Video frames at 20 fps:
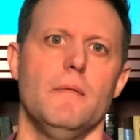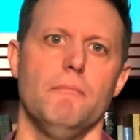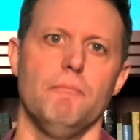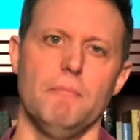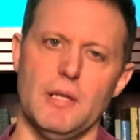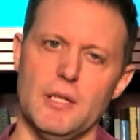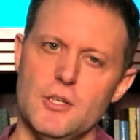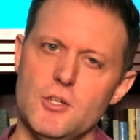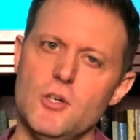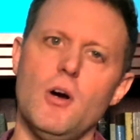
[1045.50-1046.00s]

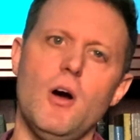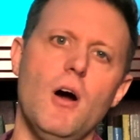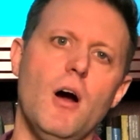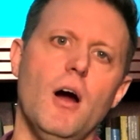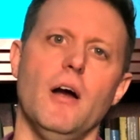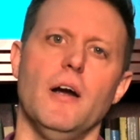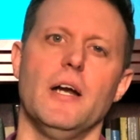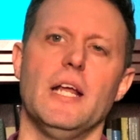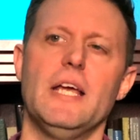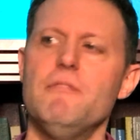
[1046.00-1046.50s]
in your
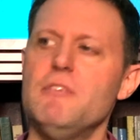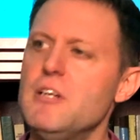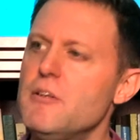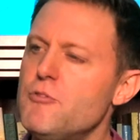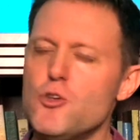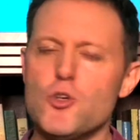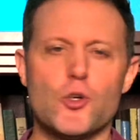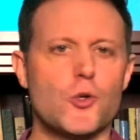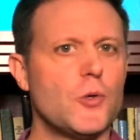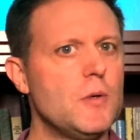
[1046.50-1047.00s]
heart, even
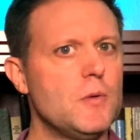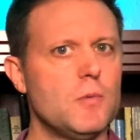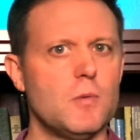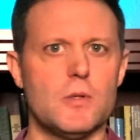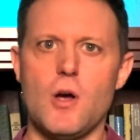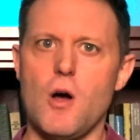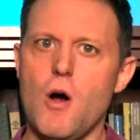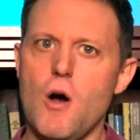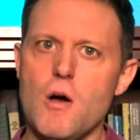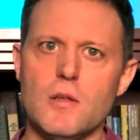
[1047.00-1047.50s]
if you agree
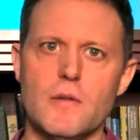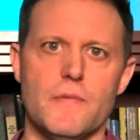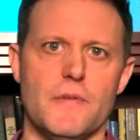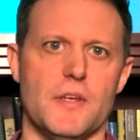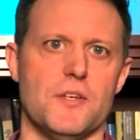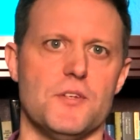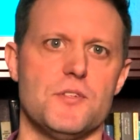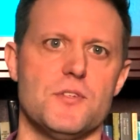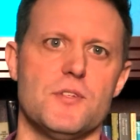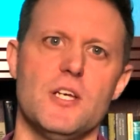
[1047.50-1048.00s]
with all of
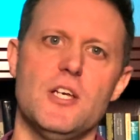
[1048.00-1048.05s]
this,